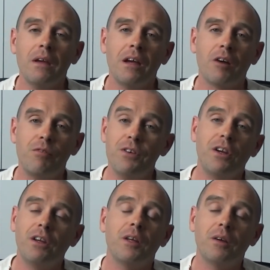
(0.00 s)
I've written
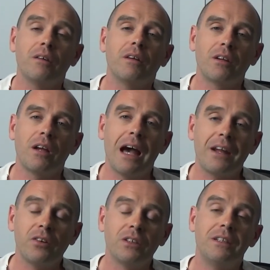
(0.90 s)
another
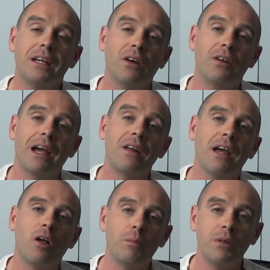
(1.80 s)
article today on how to
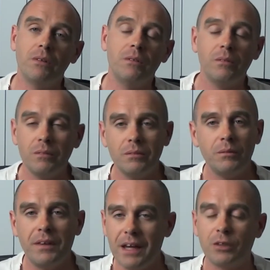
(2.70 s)
help you
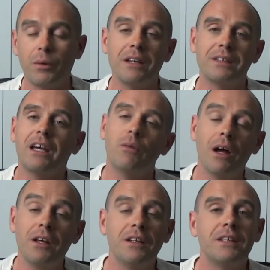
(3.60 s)
with XYZ.
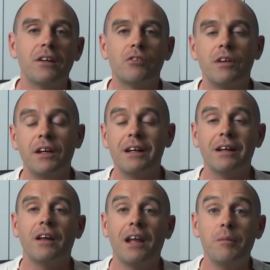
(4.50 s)
Why don't you take a
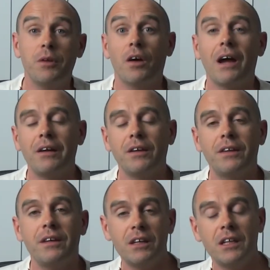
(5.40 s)
read and let me know how you
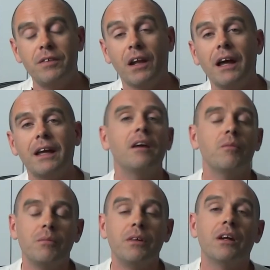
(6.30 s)
think, and if you like it,
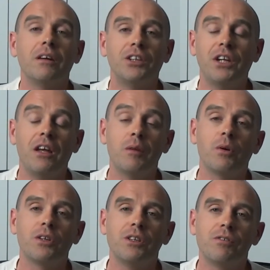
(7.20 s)
share it
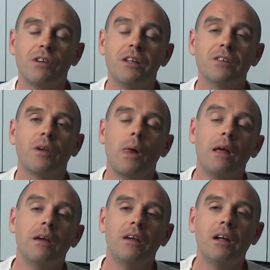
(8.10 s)
amongst your friends.
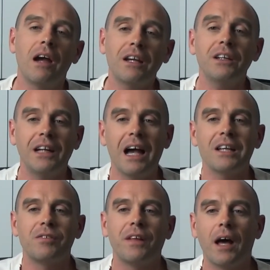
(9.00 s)
Actually
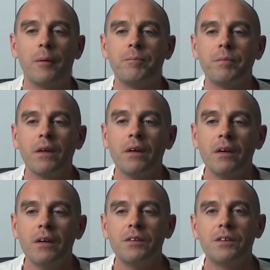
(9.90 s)
ask for that.
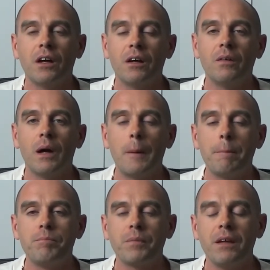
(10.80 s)

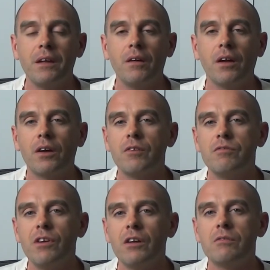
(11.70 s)
So you can
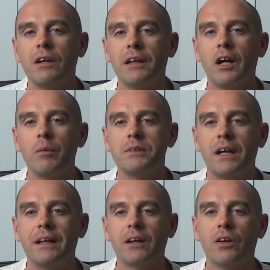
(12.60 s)
really help
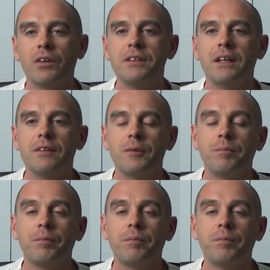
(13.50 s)
take that content.